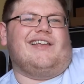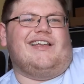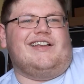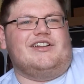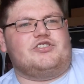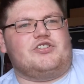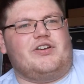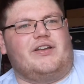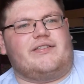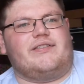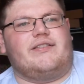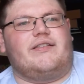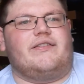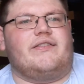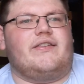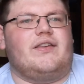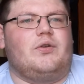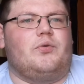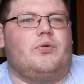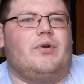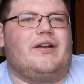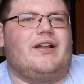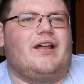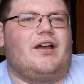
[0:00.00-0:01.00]
Interested to see
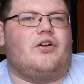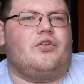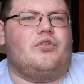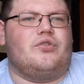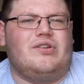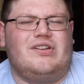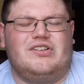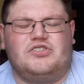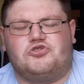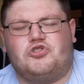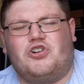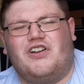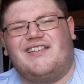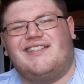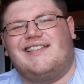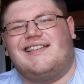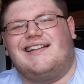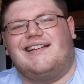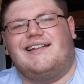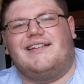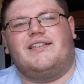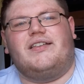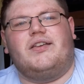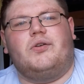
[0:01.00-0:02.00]
where that goes.
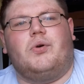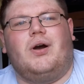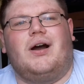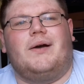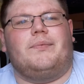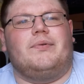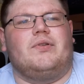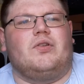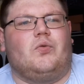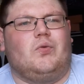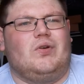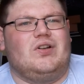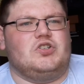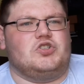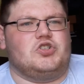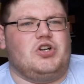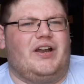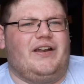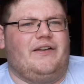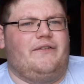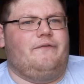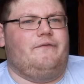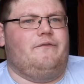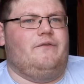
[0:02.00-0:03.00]
Interested to see what happens when
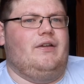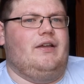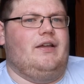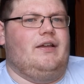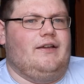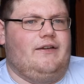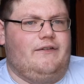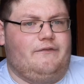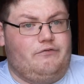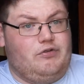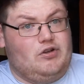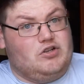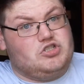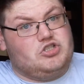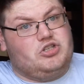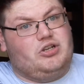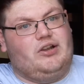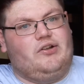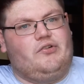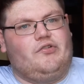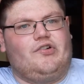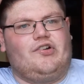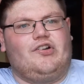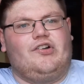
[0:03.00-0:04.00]
Trent
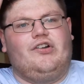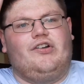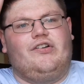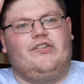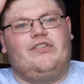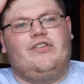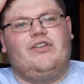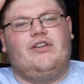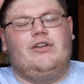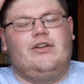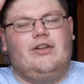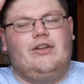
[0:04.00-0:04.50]
eventually returns.